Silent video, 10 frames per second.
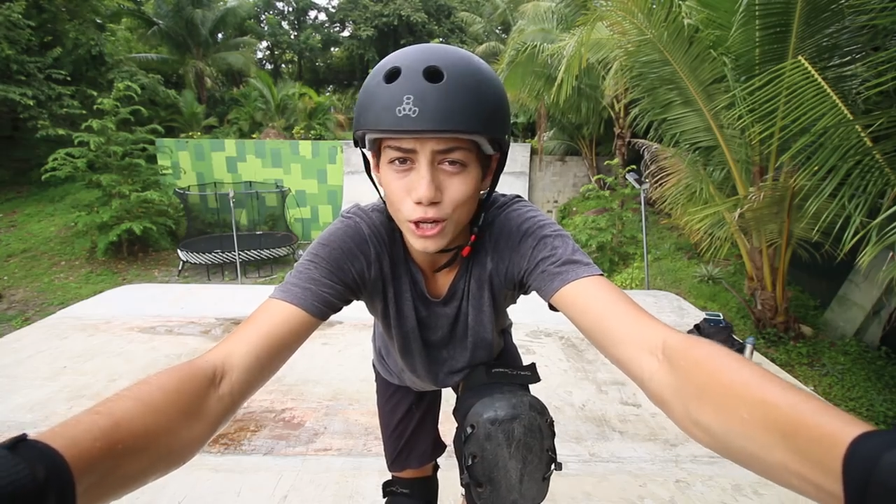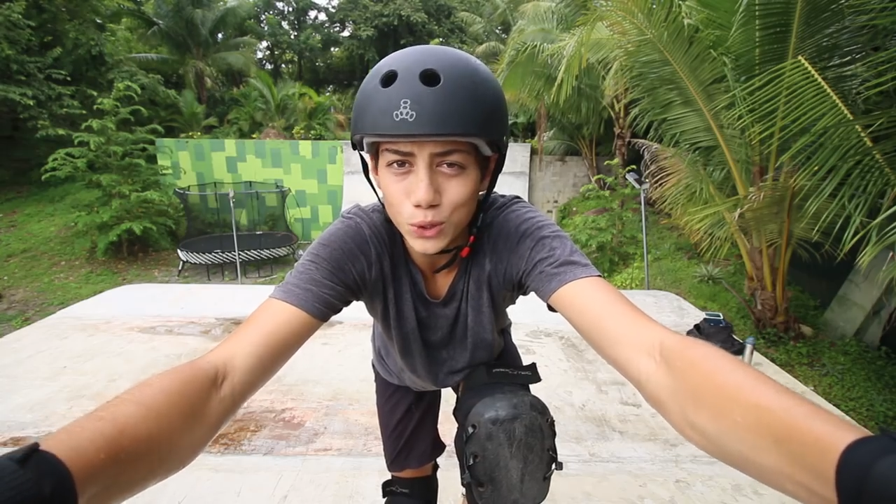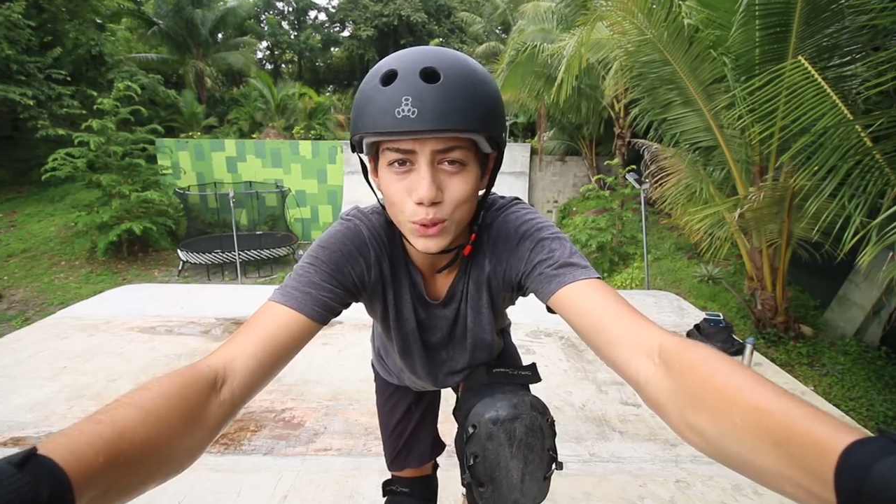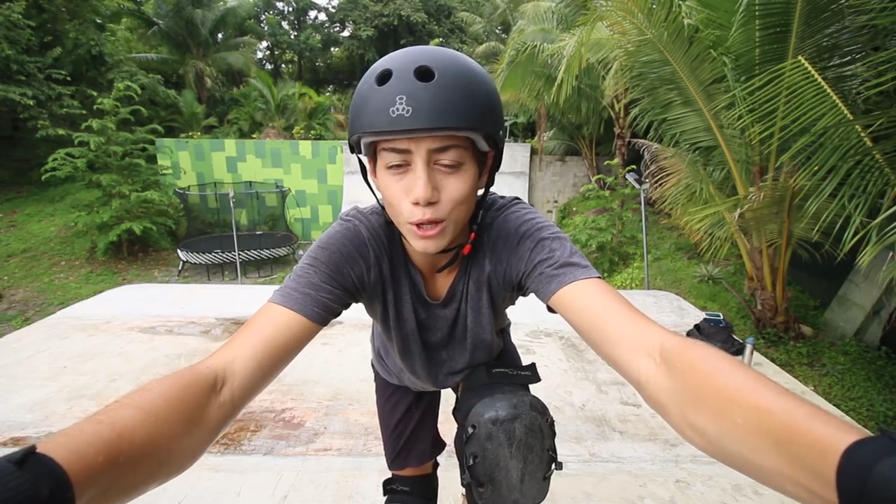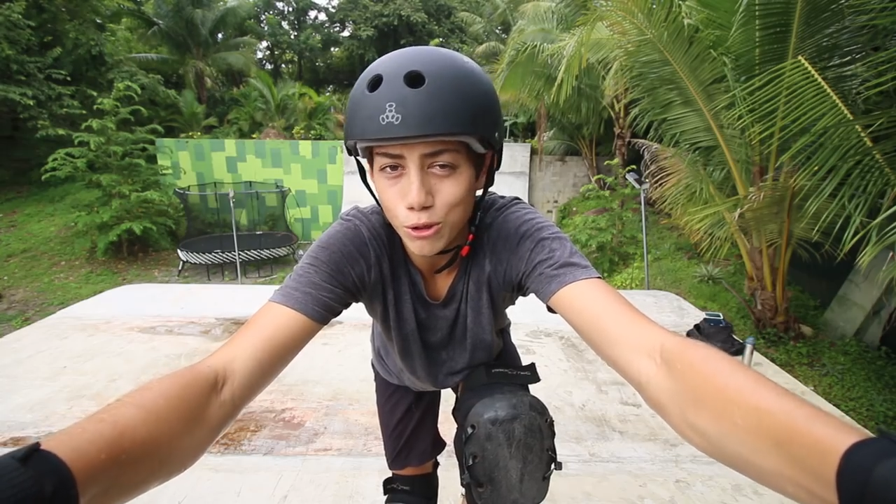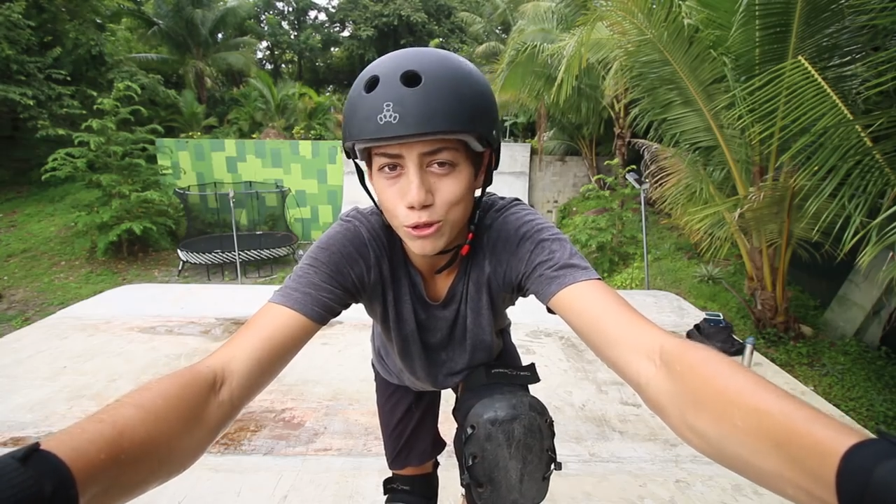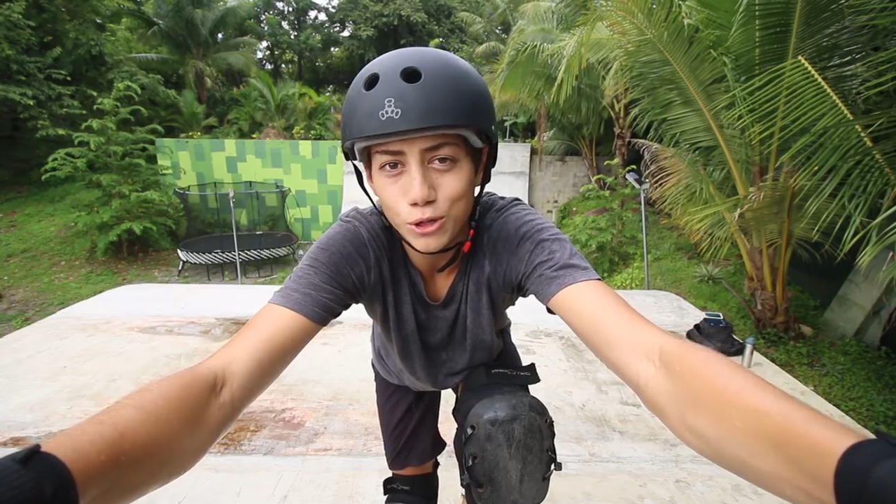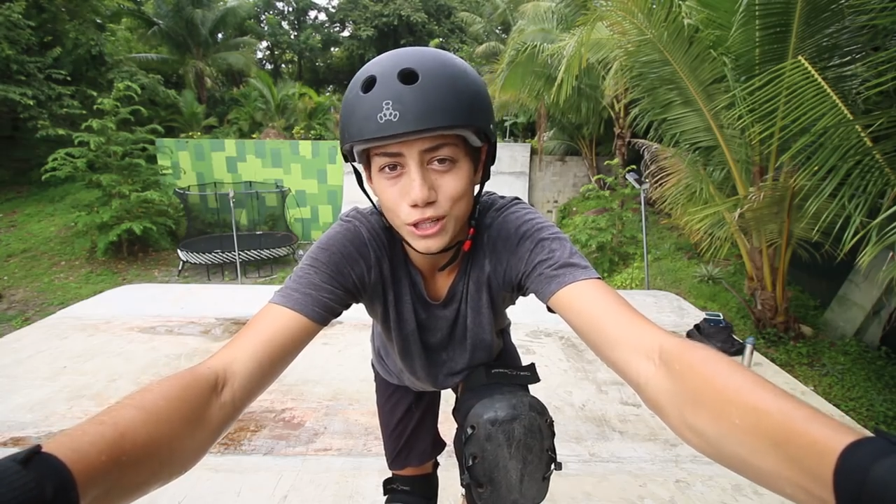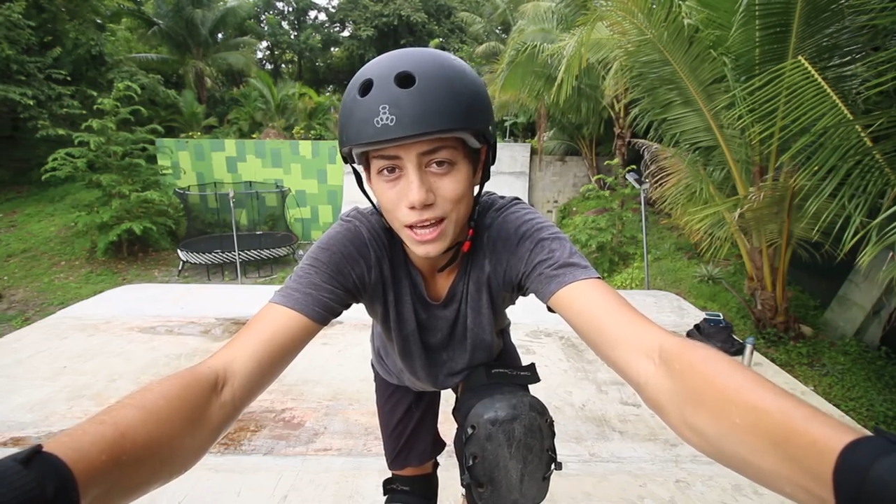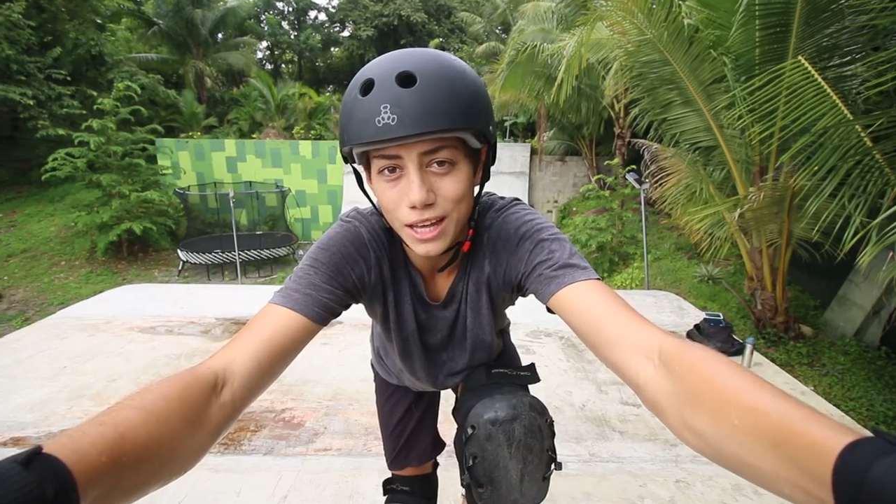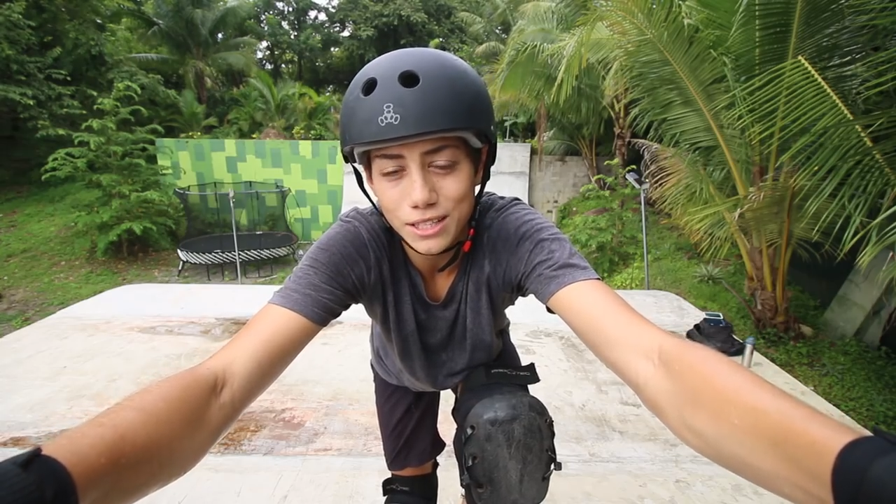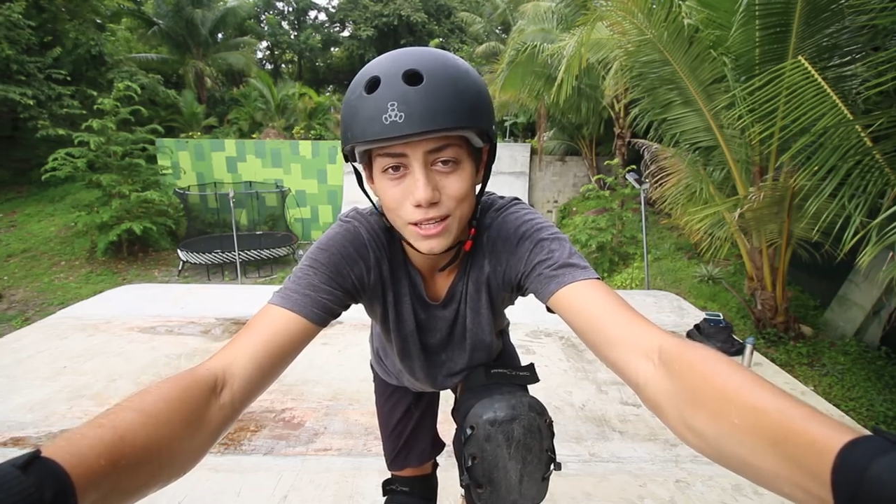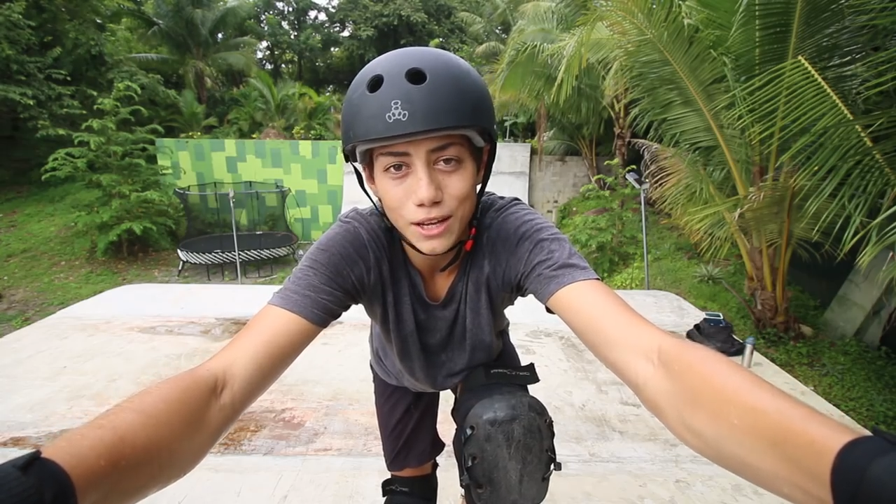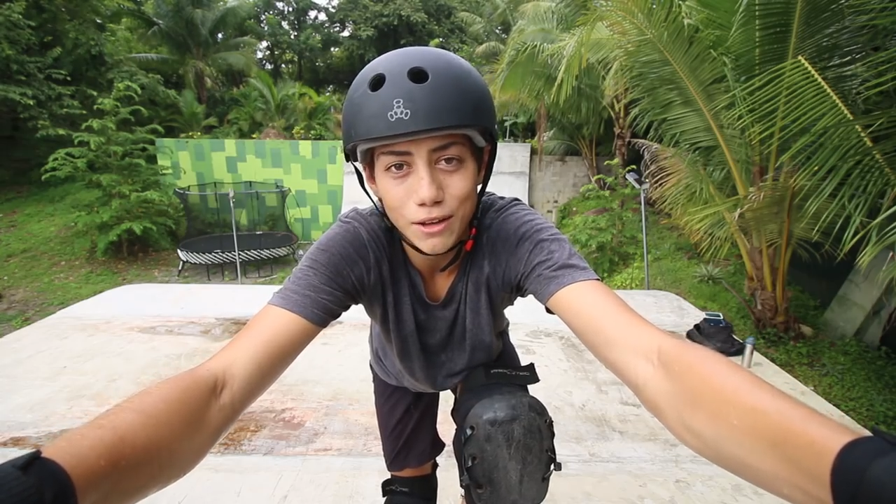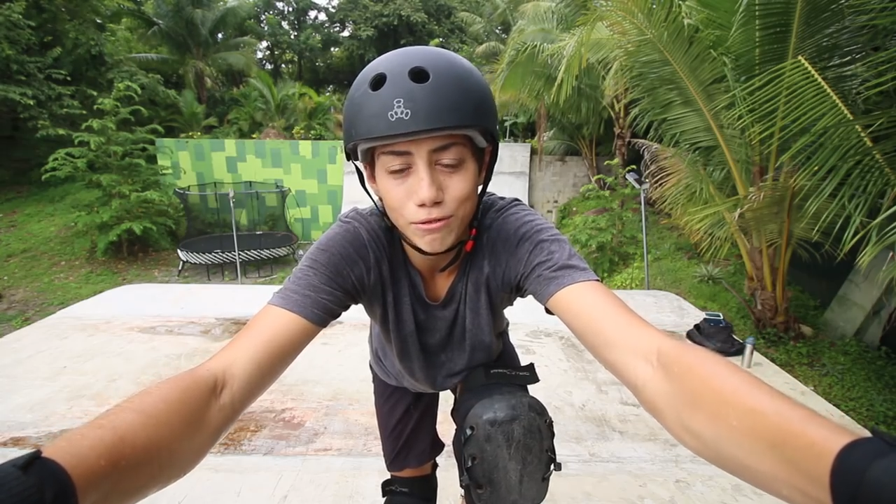I'll do another 30 days
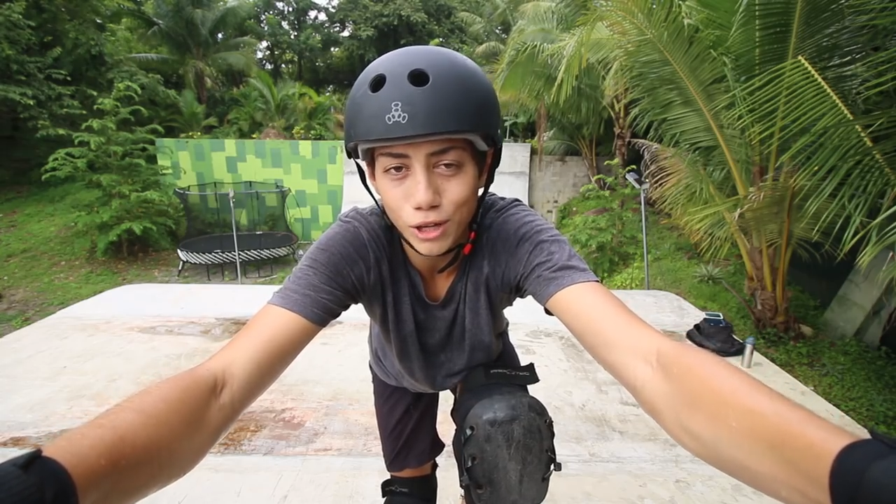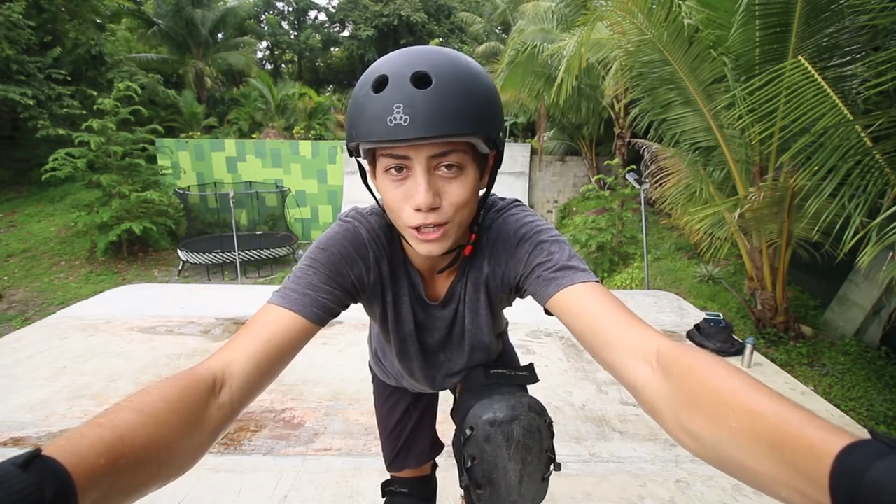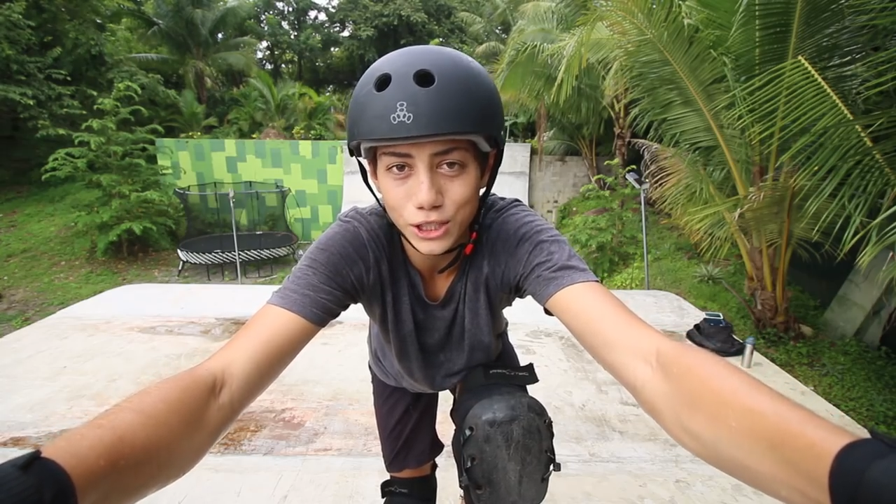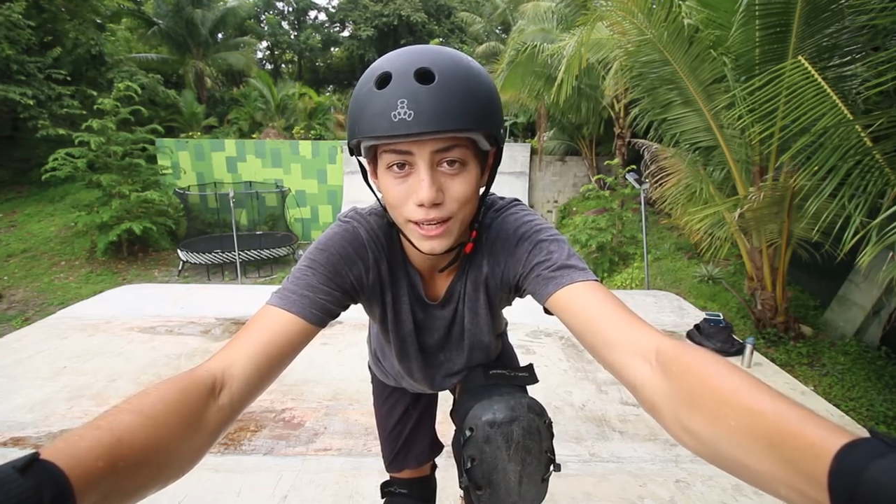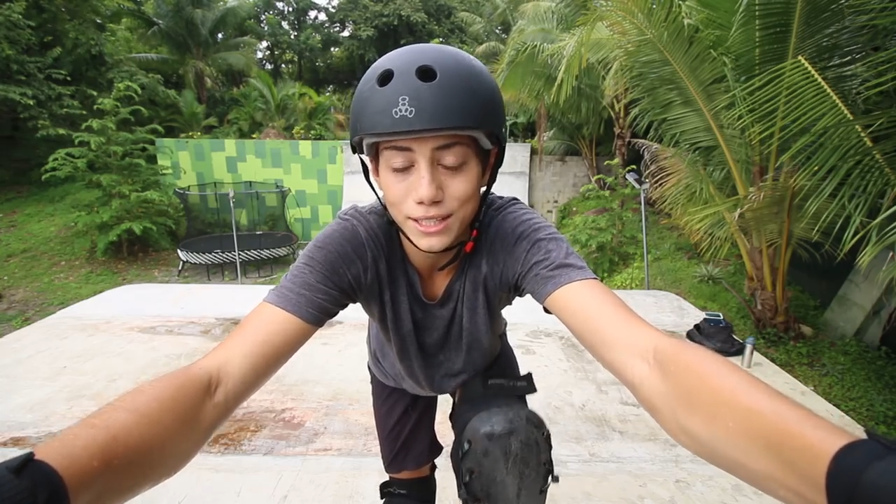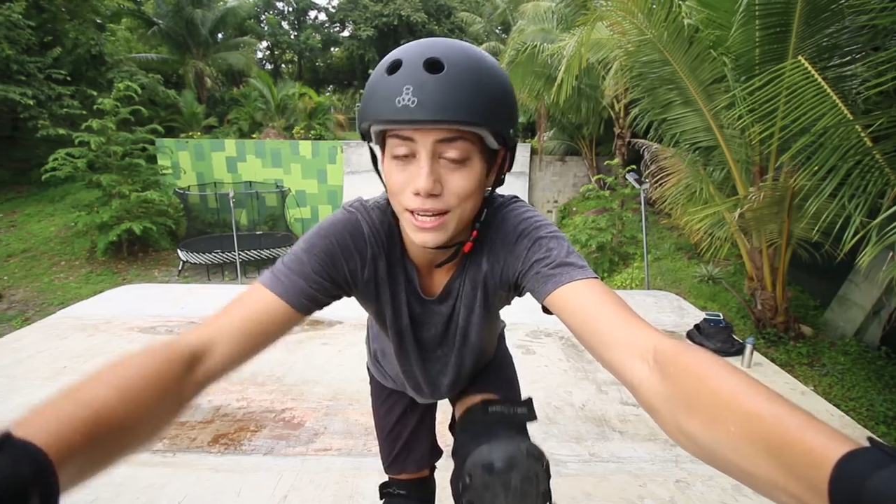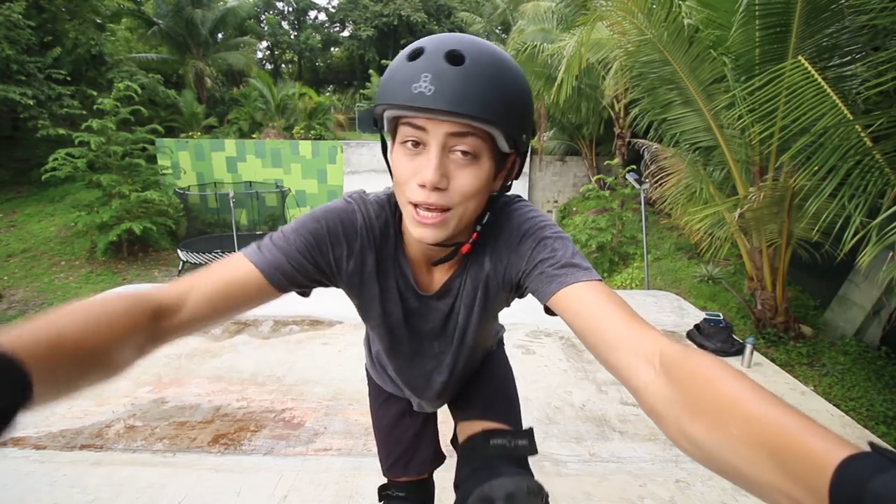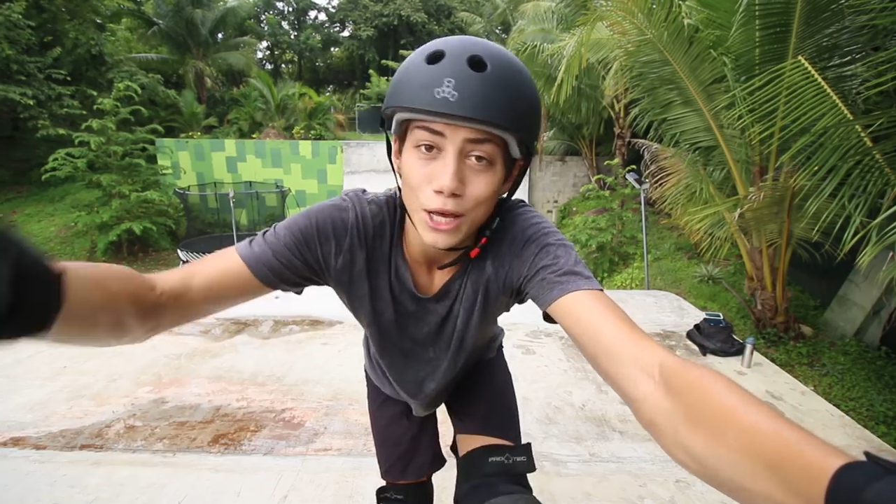vlog challenge.